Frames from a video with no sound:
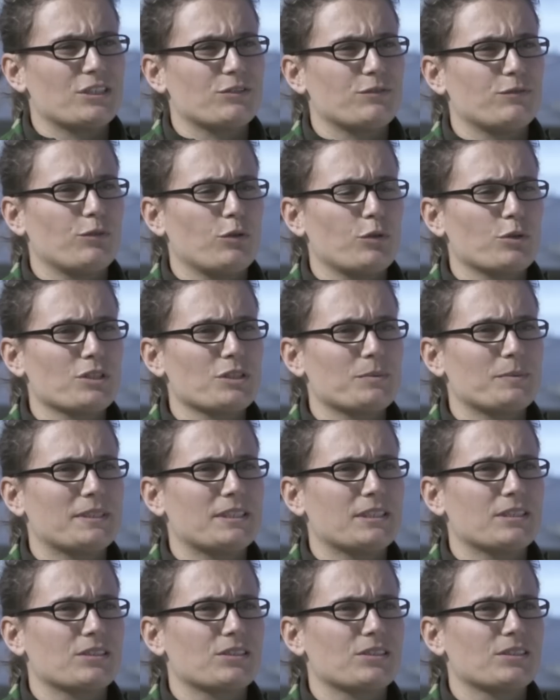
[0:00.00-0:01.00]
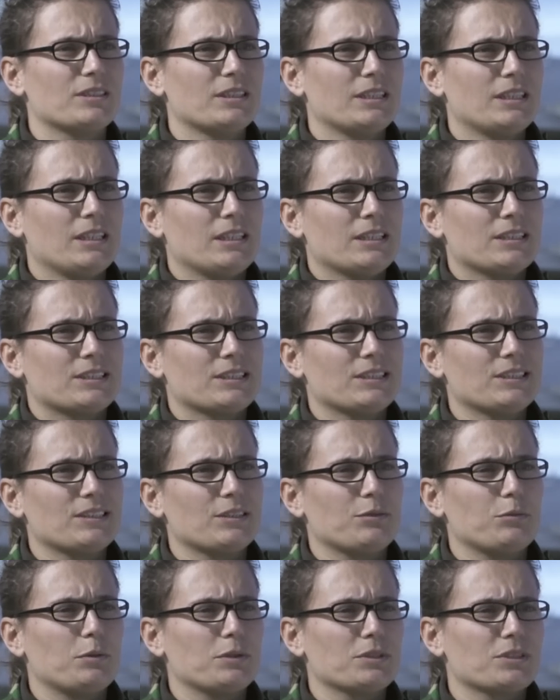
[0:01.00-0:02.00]
Air Force because since
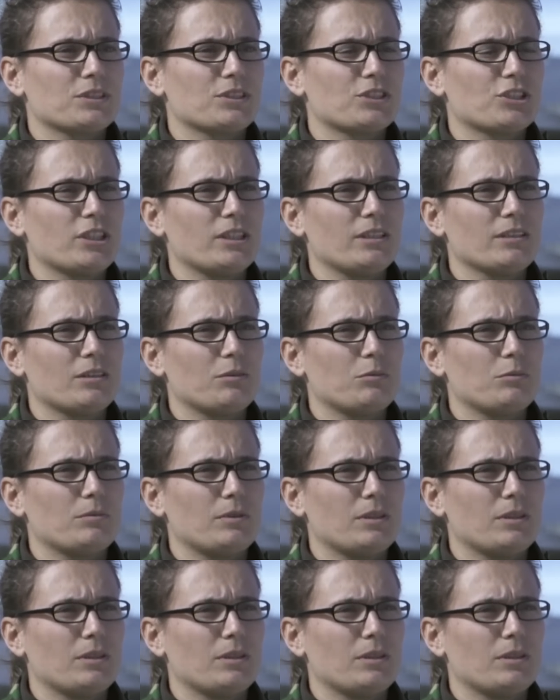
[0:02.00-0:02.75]
I was a child,